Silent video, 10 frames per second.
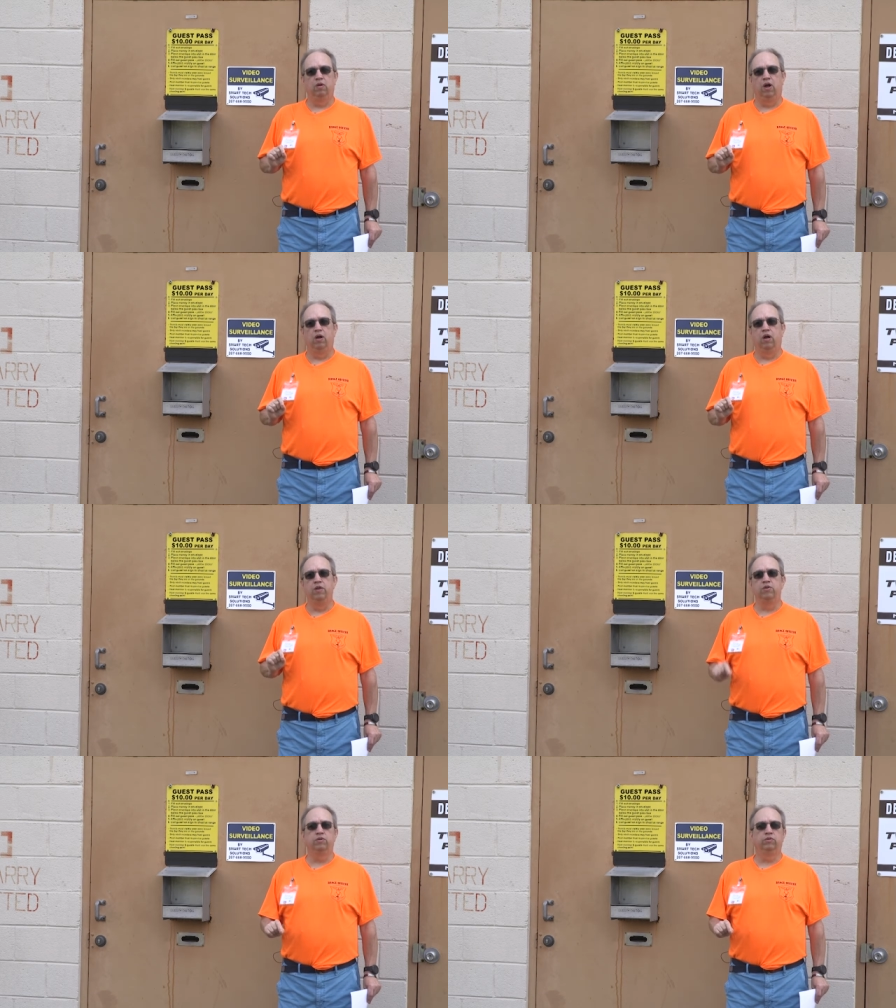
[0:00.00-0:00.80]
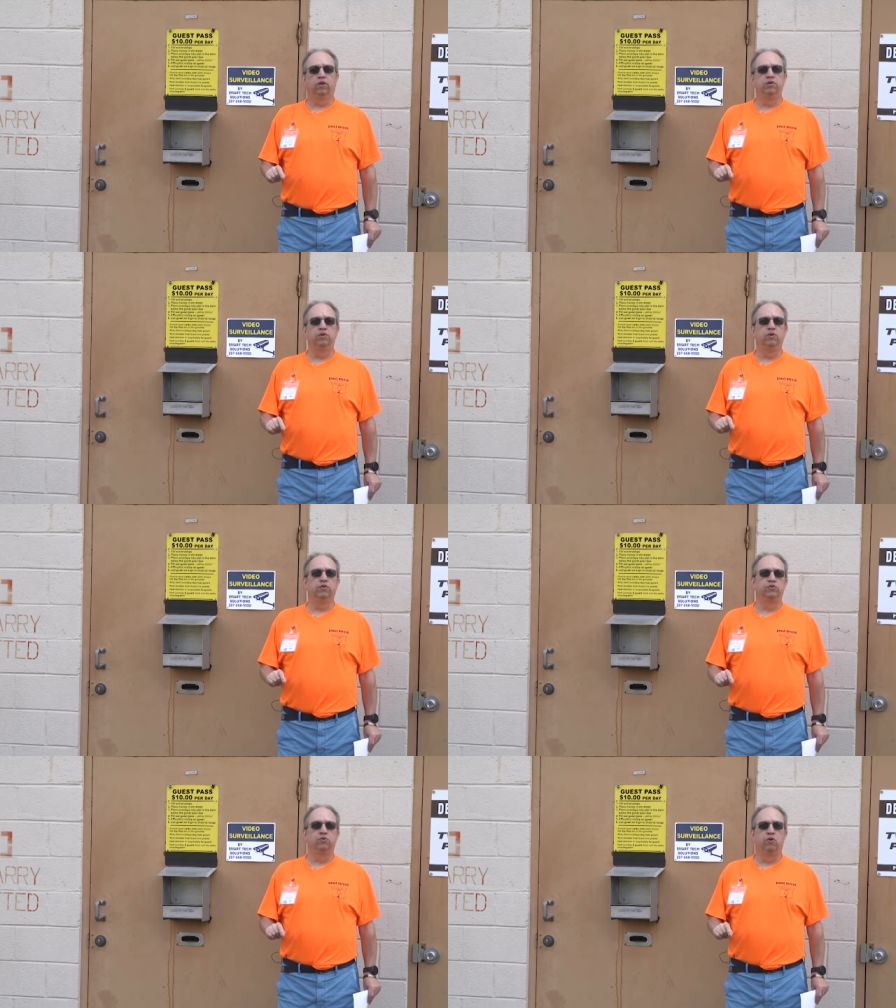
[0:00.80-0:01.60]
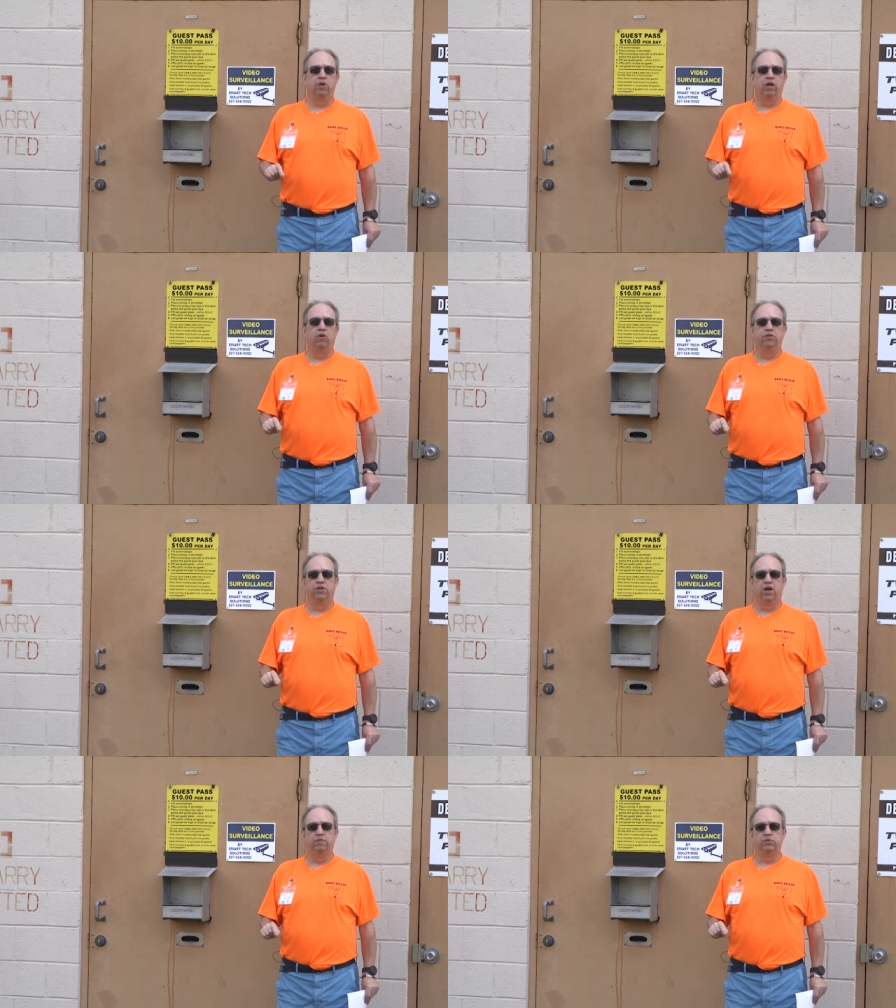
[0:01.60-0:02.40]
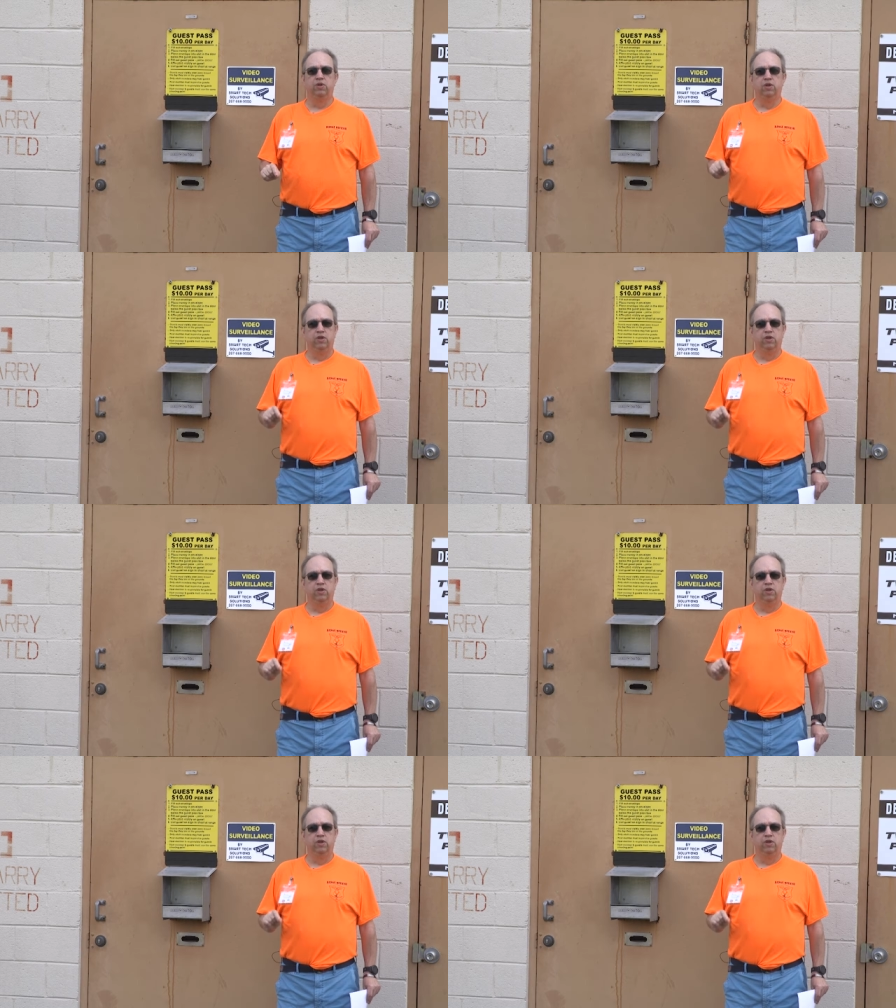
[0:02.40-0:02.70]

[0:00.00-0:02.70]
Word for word: uh, under, under your control at all times.